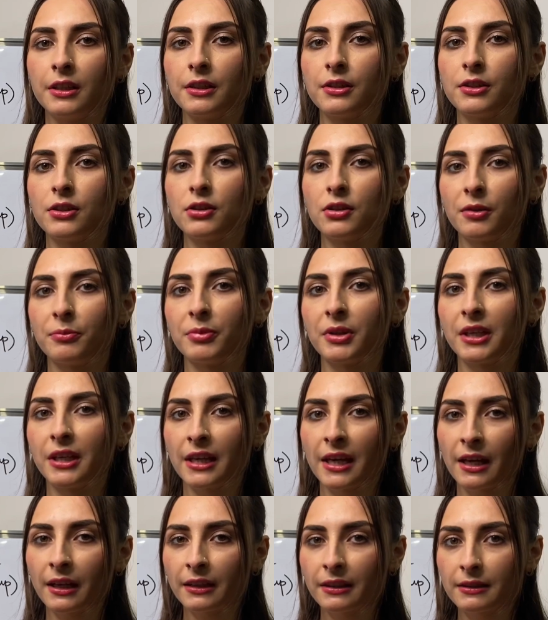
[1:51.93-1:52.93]
this topic
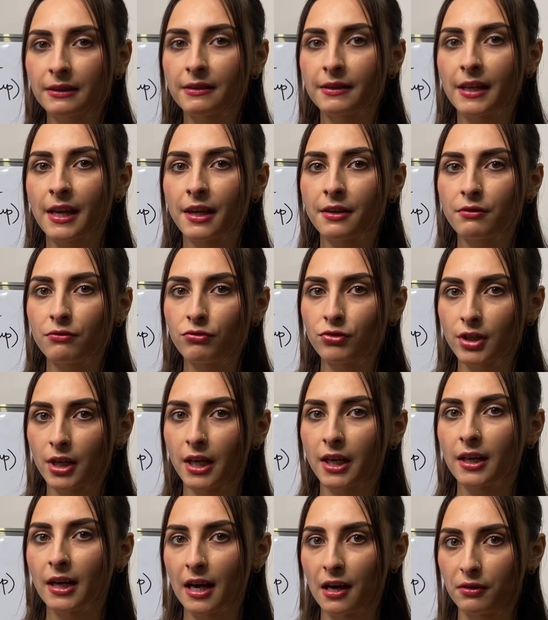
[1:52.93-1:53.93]
yet, then check
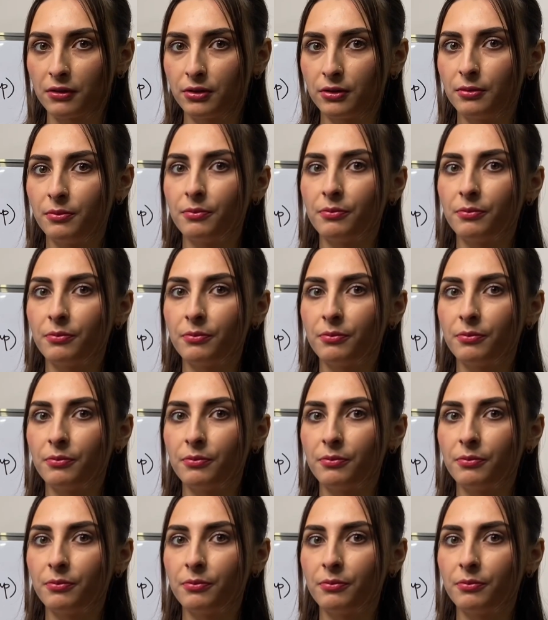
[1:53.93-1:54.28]
it out,